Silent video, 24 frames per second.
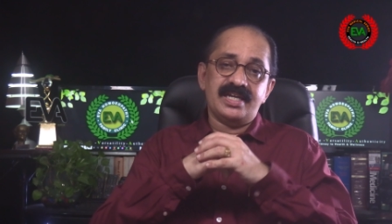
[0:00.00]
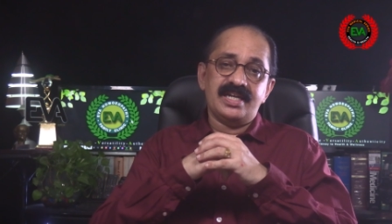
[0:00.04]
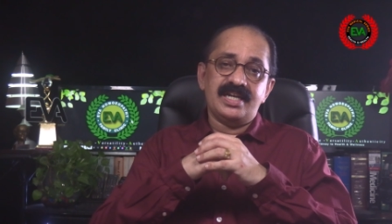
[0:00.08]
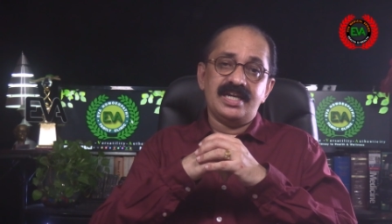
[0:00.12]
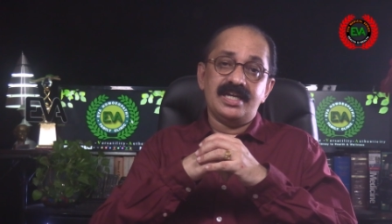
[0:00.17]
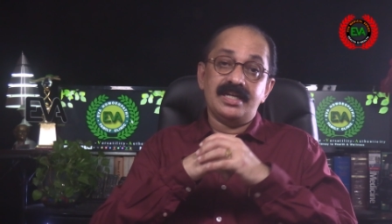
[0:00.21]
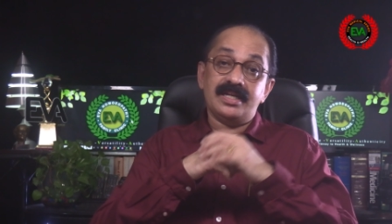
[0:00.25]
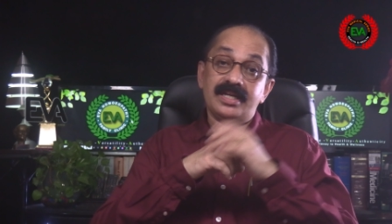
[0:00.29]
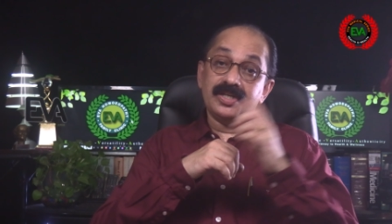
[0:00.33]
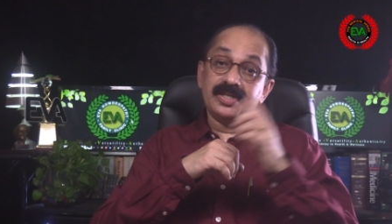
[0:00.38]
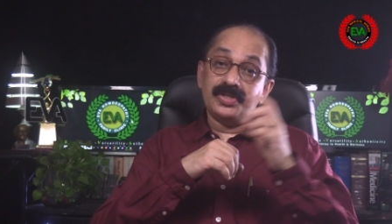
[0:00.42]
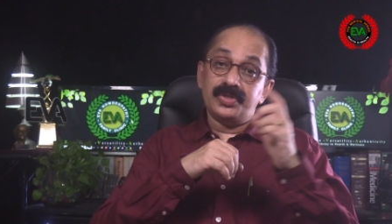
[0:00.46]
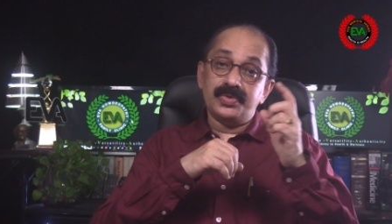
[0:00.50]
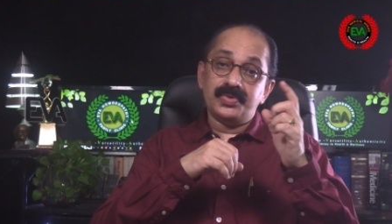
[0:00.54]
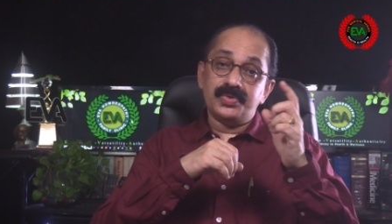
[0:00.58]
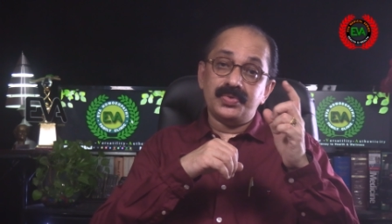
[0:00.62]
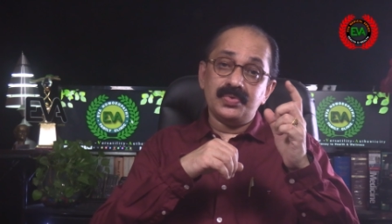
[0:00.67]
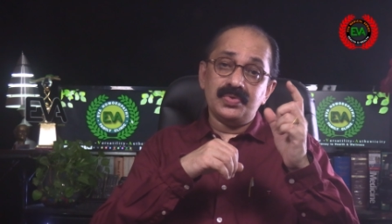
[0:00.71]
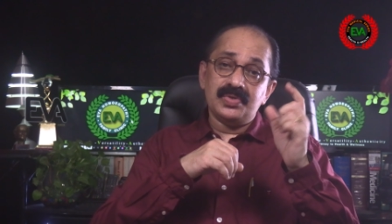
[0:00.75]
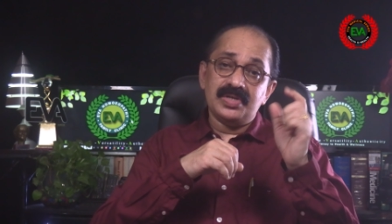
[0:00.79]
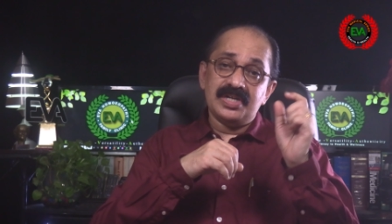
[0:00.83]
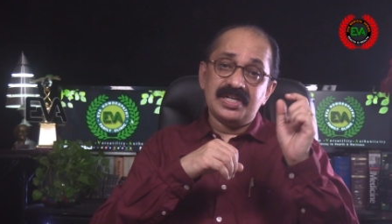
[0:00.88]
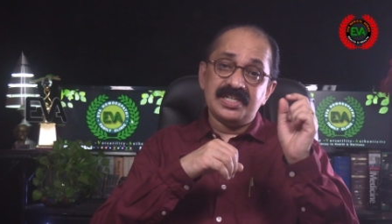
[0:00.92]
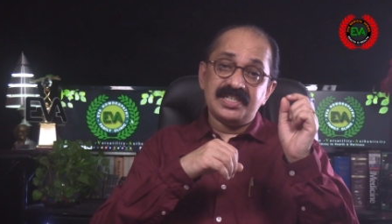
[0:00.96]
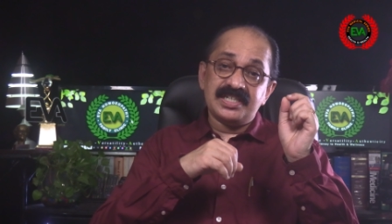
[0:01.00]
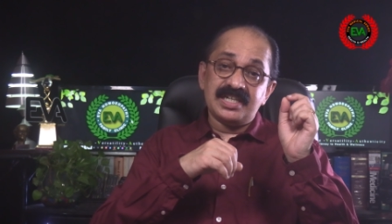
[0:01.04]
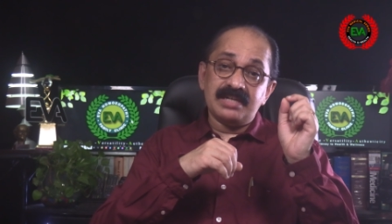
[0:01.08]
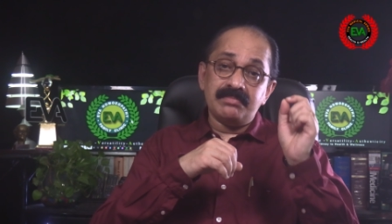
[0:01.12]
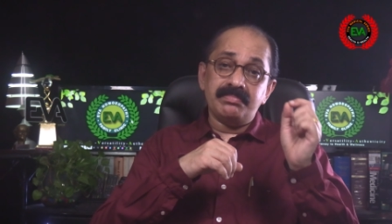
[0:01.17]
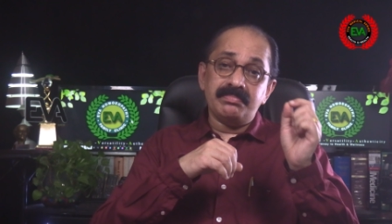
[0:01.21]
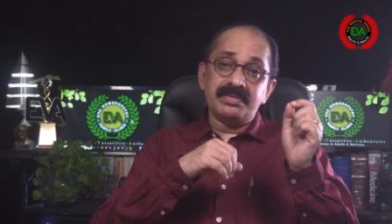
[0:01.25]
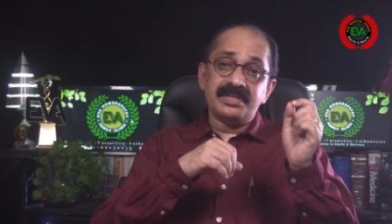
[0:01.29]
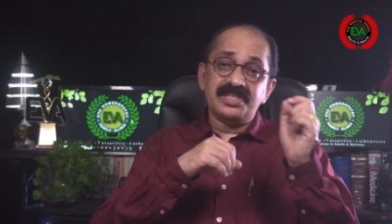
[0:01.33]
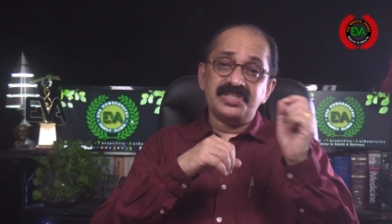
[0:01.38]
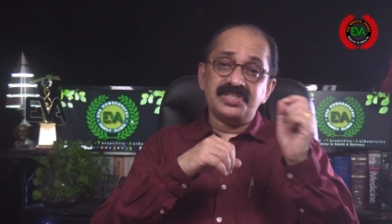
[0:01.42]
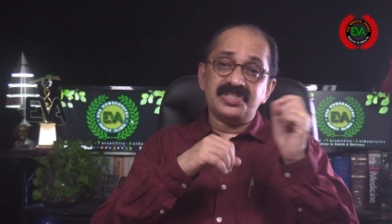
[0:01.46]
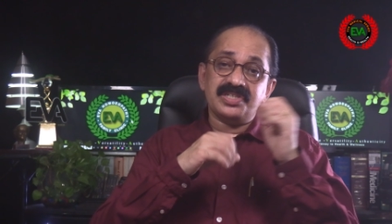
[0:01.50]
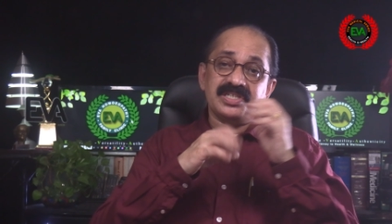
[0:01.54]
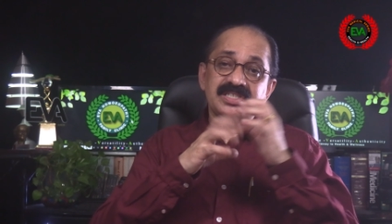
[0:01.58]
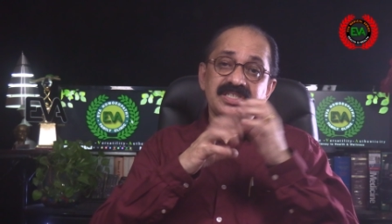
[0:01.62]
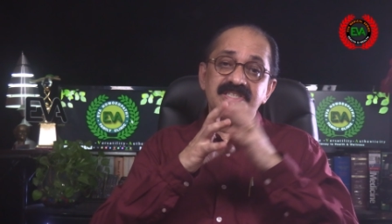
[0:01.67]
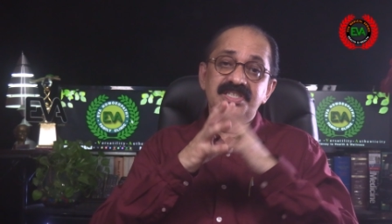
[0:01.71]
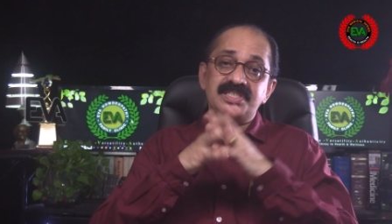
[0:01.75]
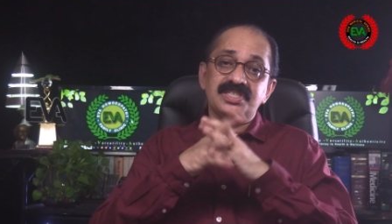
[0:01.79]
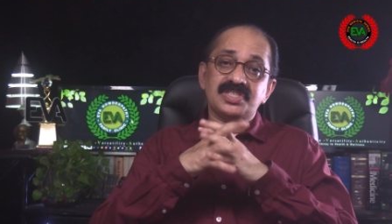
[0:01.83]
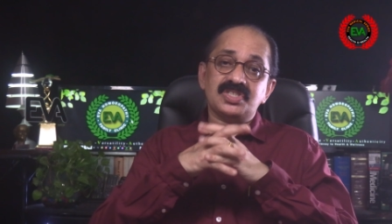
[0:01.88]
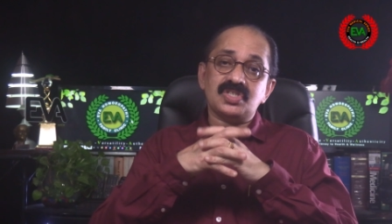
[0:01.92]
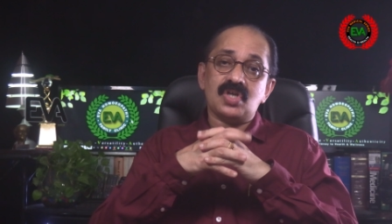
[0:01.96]
native to temperate
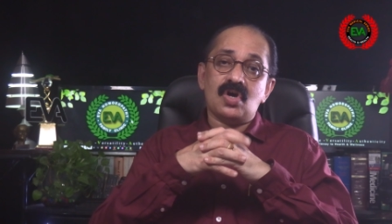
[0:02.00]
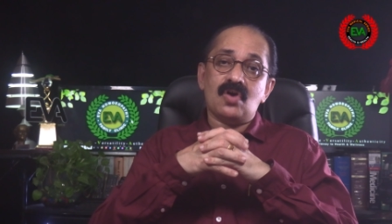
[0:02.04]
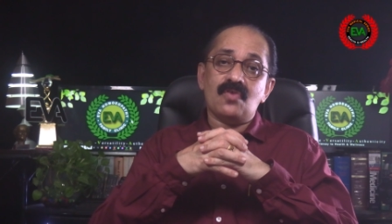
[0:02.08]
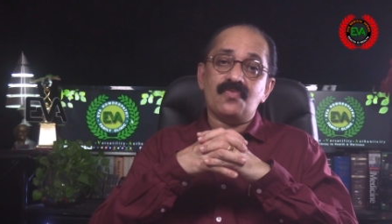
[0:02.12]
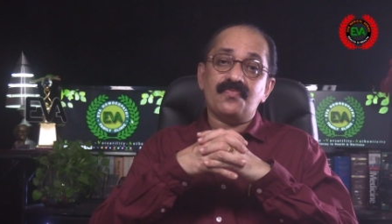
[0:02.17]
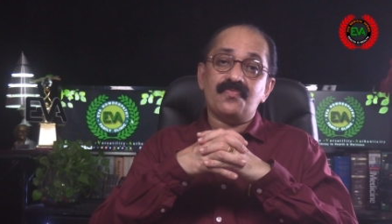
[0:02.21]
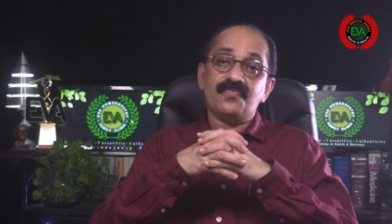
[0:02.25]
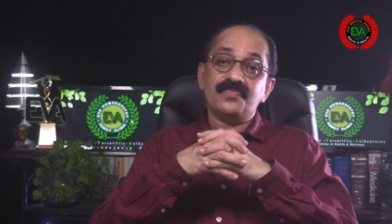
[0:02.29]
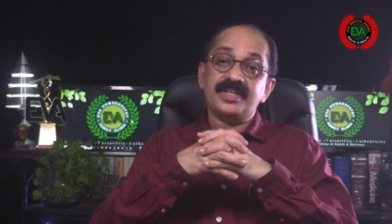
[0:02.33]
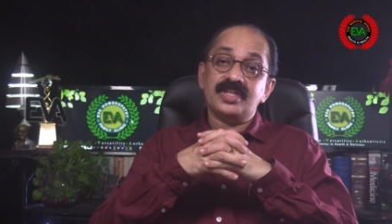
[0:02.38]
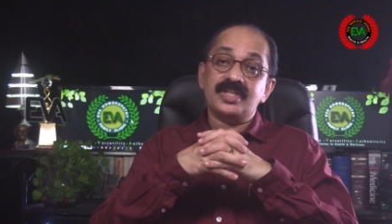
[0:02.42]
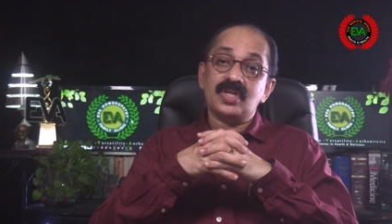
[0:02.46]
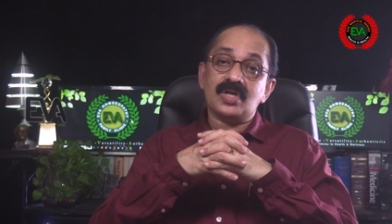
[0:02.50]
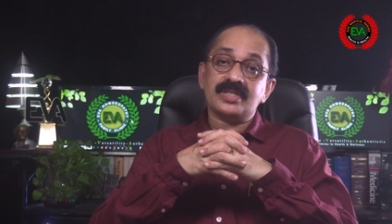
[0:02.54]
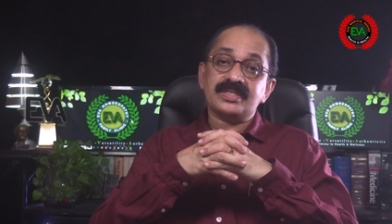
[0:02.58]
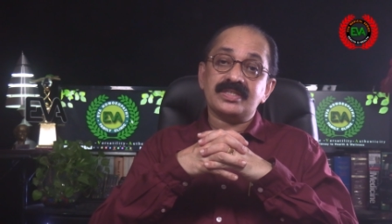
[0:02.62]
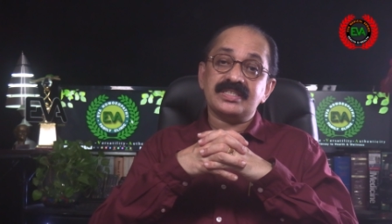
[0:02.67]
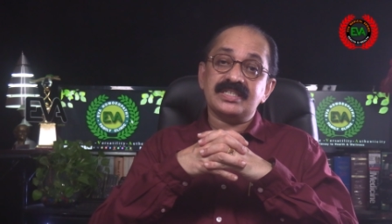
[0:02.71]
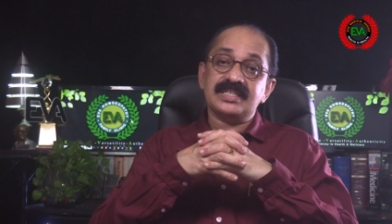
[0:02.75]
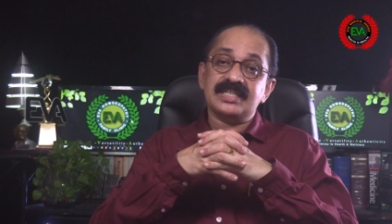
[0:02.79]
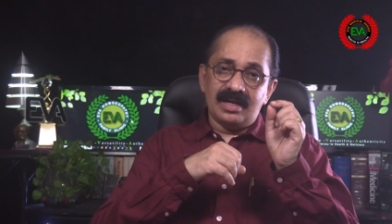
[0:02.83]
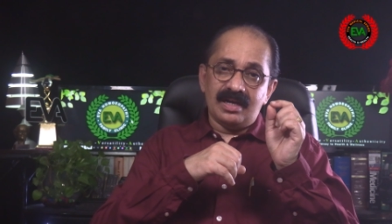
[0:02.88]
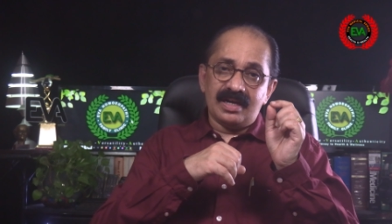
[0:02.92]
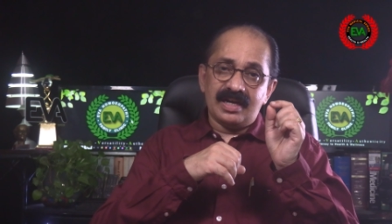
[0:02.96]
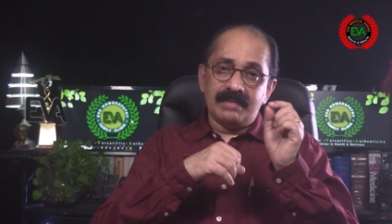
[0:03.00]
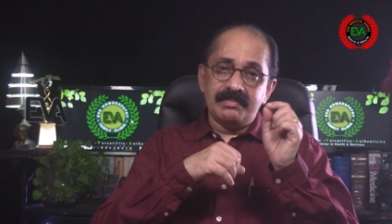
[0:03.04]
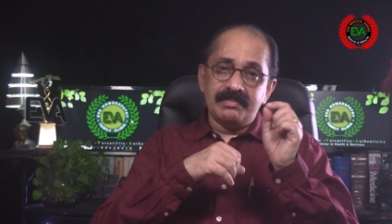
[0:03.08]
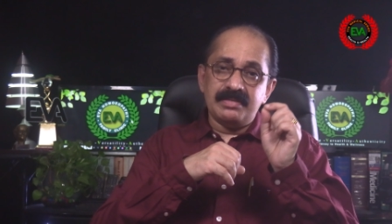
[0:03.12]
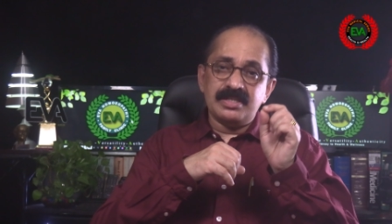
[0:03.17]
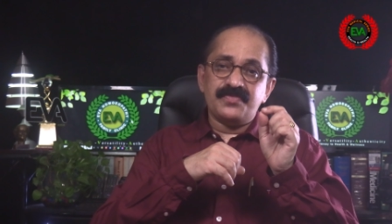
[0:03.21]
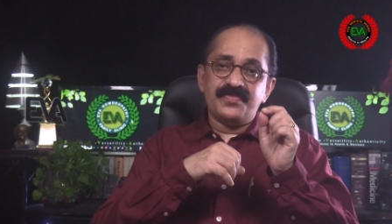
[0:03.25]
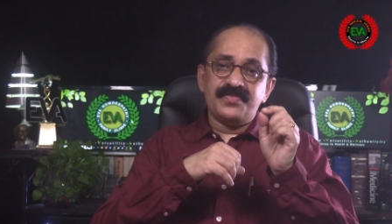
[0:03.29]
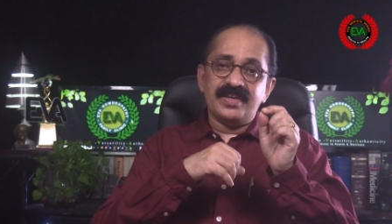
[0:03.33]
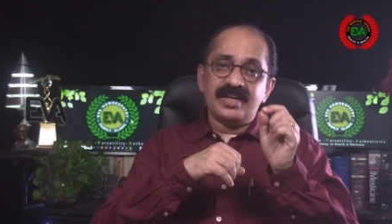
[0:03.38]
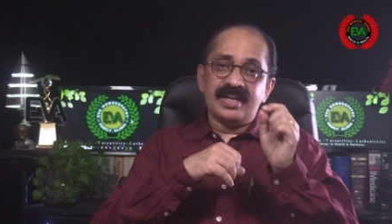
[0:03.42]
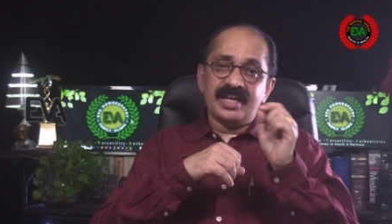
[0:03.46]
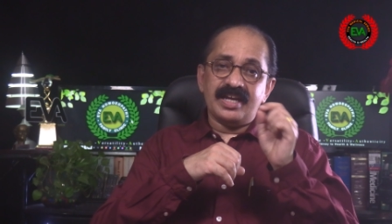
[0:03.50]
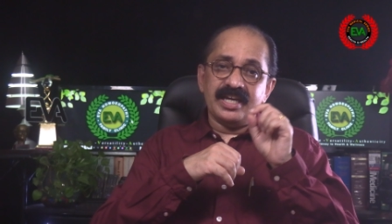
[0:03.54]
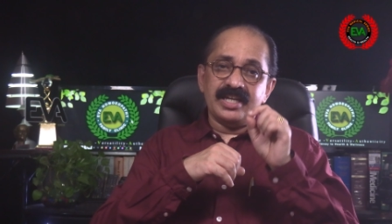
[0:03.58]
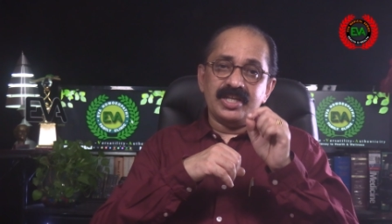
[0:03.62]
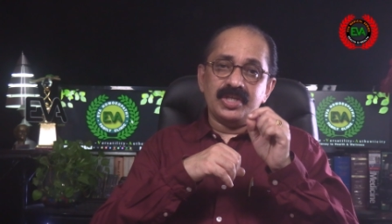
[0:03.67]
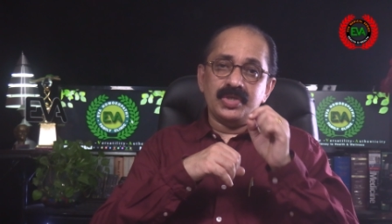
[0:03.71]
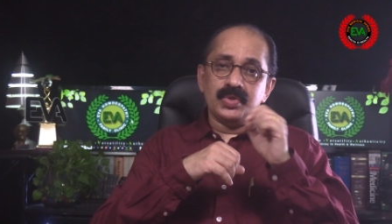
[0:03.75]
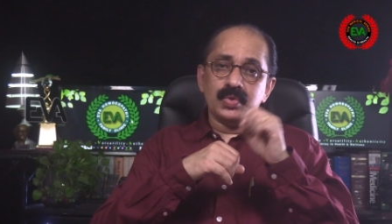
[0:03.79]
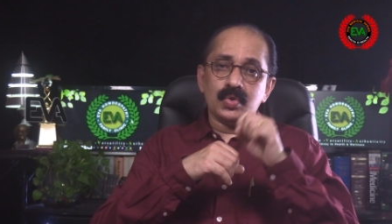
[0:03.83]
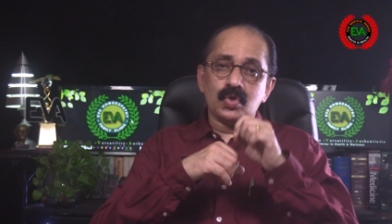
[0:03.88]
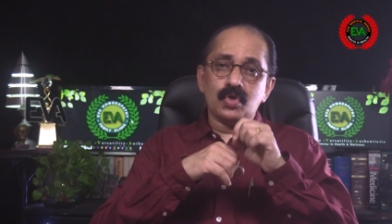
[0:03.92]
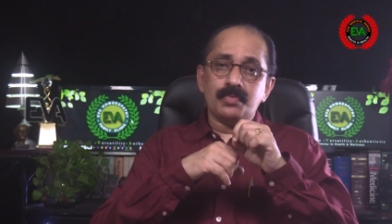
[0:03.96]
regions of the northern hemisphere in
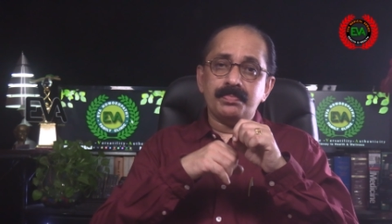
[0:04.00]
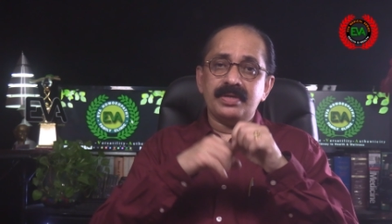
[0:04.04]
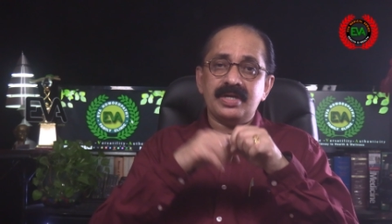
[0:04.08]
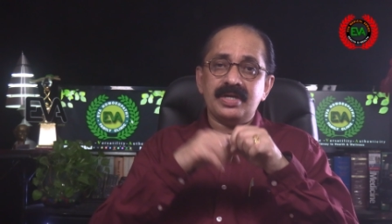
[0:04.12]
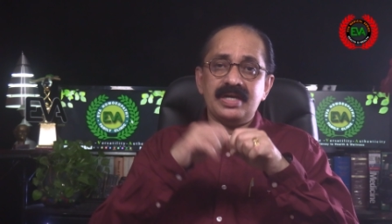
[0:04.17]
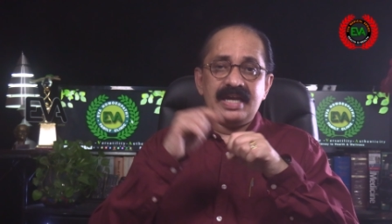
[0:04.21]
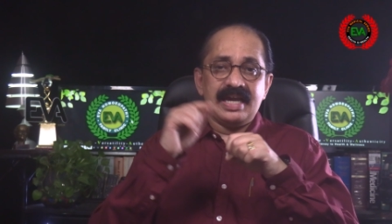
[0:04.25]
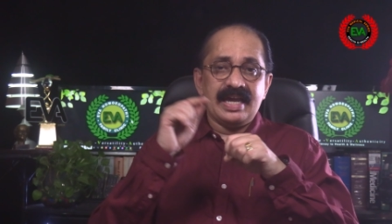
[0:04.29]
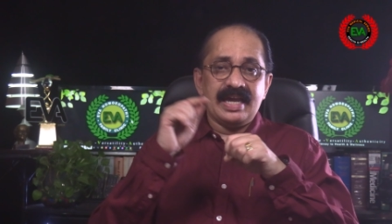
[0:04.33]
Europe,